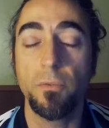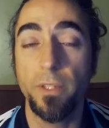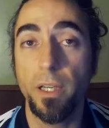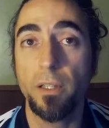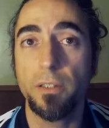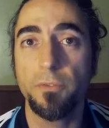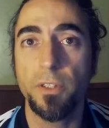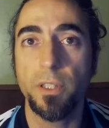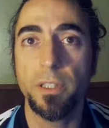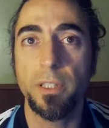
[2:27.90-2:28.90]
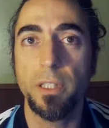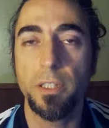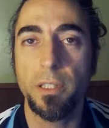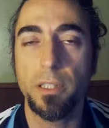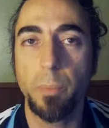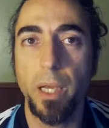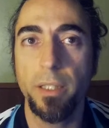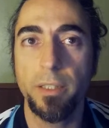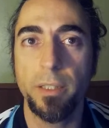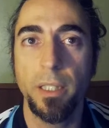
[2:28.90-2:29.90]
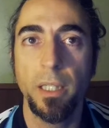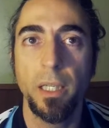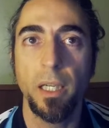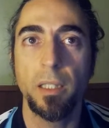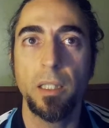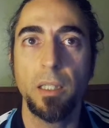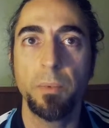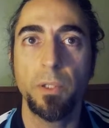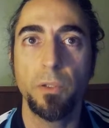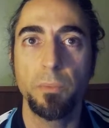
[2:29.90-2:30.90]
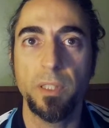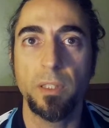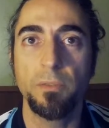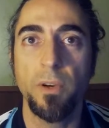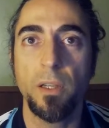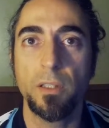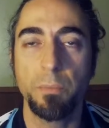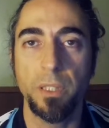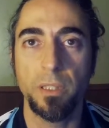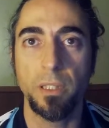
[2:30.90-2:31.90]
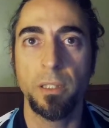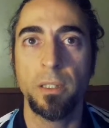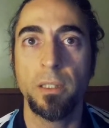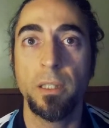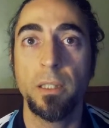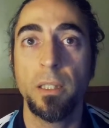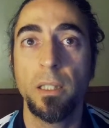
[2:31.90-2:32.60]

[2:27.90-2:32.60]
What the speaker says: the artificial intelligence space and DeepCube's advancement in